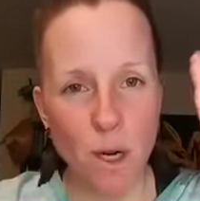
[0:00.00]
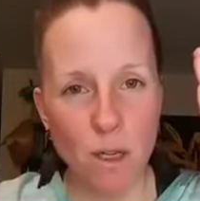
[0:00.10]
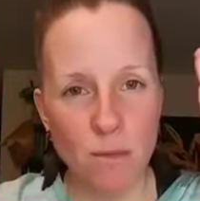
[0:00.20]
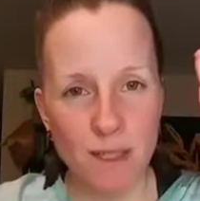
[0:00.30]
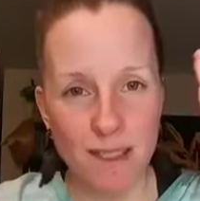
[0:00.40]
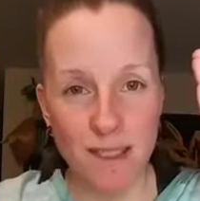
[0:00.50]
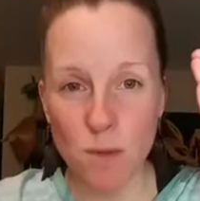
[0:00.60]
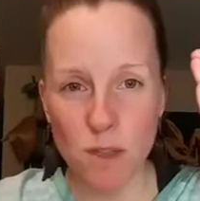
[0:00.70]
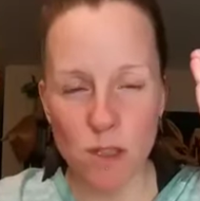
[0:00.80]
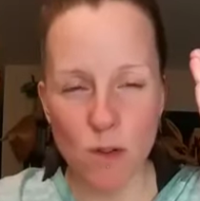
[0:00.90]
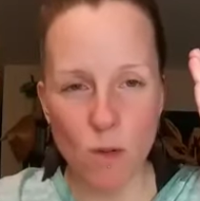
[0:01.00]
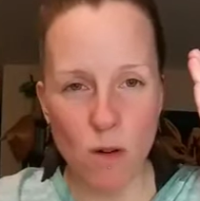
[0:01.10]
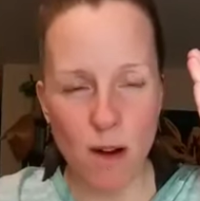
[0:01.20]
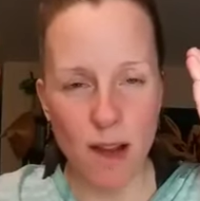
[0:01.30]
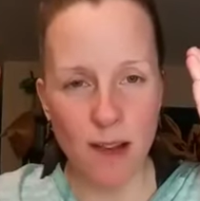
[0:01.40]
firmness within your
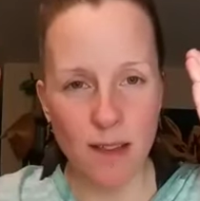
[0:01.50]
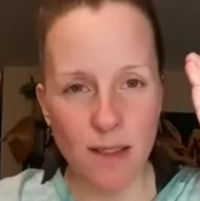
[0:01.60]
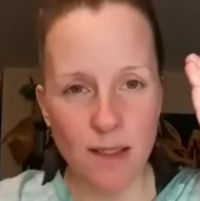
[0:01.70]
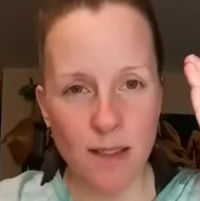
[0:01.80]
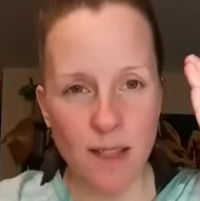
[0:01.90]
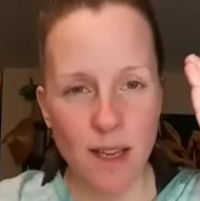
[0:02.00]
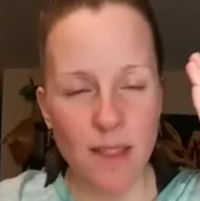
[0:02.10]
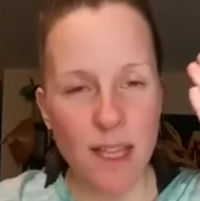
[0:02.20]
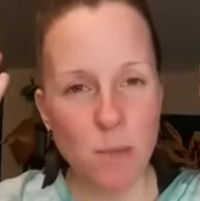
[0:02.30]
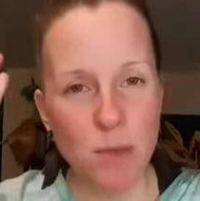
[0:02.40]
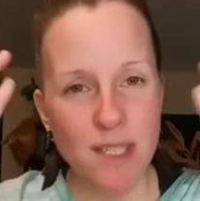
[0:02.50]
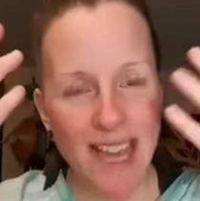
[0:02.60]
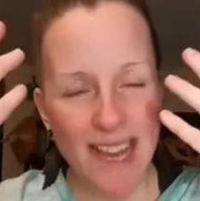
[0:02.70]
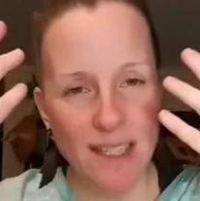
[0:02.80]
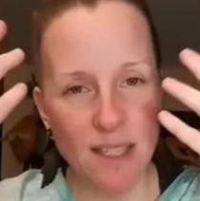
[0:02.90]
aura that's
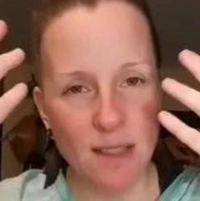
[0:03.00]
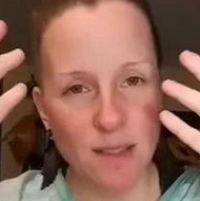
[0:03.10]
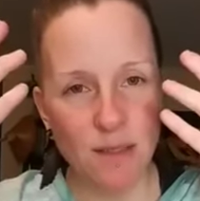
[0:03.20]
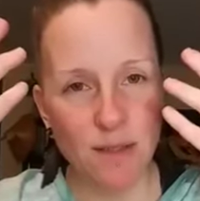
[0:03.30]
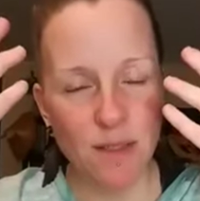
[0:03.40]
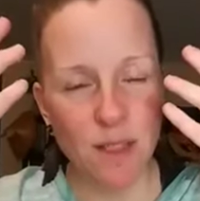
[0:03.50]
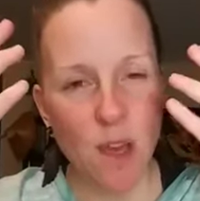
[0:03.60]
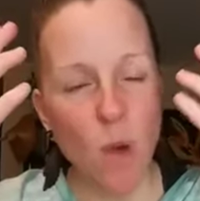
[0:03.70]
protective